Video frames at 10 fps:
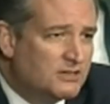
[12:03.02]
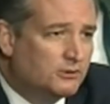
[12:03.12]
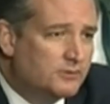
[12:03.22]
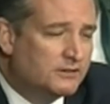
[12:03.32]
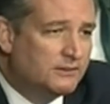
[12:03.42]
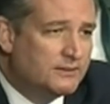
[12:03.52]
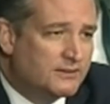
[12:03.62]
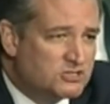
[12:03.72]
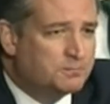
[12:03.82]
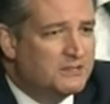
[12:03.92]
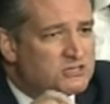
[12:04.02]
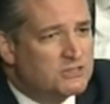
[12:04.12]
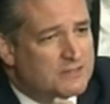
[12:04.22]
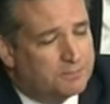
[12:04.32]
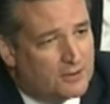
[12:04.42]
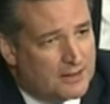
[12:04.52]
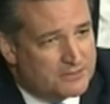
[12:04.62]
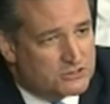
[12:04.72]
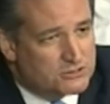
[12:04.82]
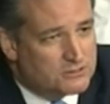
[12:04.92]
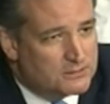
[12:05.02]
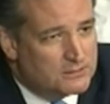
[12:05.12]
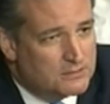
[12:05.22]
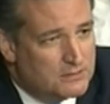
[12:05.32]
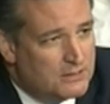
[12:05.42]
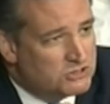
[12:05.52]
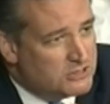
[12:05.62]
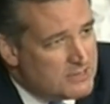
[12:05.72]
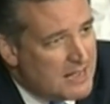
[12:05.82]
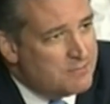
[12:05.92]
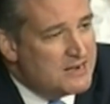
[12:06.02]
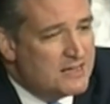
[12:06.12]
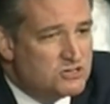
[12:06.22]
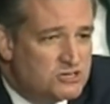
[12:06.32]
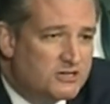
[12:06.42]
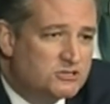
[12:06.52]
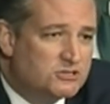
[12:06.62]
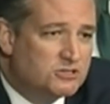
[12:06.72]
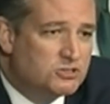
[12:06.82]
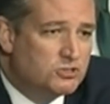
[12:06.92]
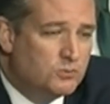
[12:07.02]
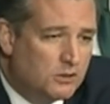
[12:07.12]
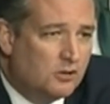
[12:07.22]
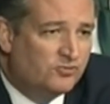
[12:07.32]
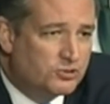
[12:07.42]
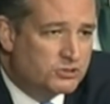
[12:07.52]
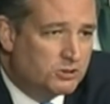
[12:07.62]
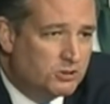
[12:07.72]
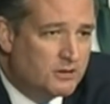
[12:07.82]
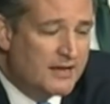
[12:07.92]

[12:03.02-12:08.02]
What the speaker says: Hillary Clinton explicitly promised to nominate justices who would overturn